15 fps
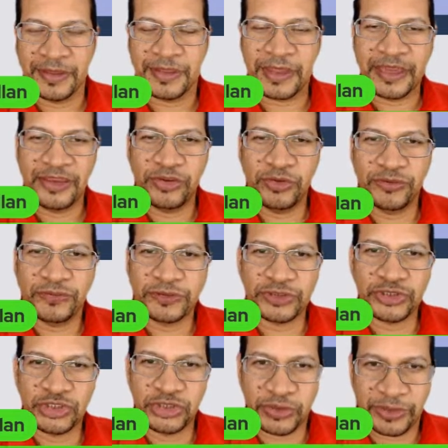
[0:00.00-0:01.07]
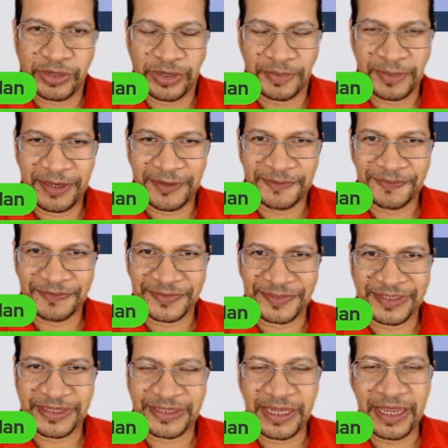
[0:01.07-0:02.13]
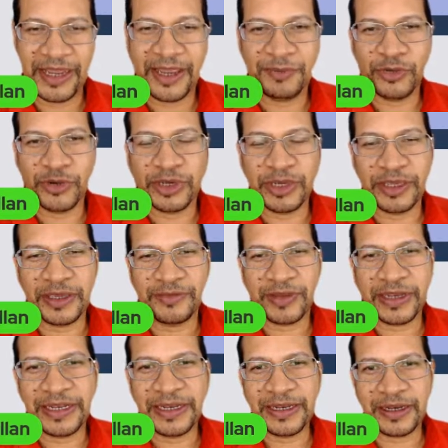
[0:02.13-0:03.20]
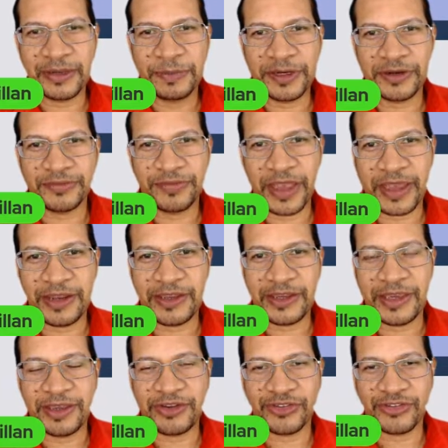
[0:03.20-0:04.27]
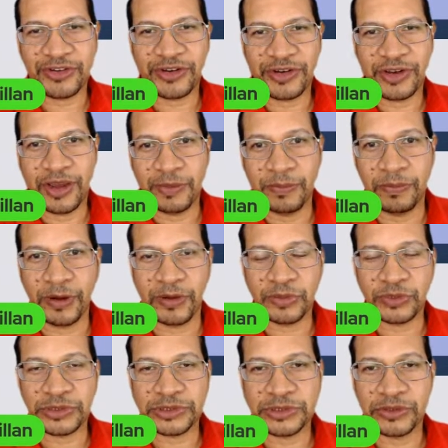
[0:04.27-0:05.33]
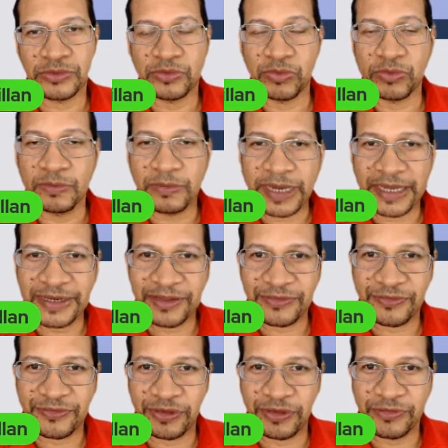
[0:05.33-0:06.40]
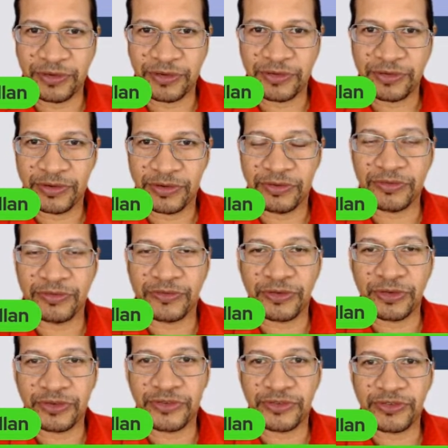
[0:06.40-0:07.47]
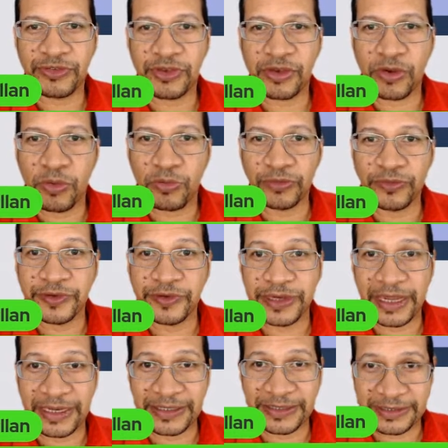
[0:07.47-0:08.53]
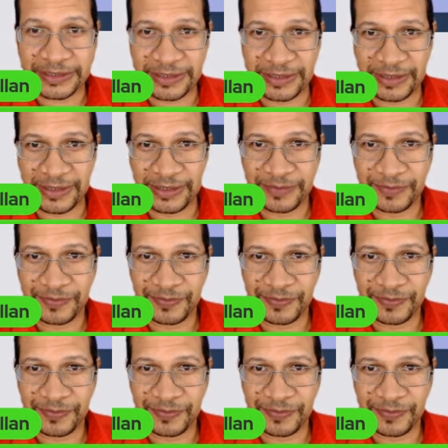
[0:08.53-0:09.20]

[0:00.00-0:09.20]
Thank you for joining me. Today I'm going to give a little bit of education about rheumatic fever versus COVID-19.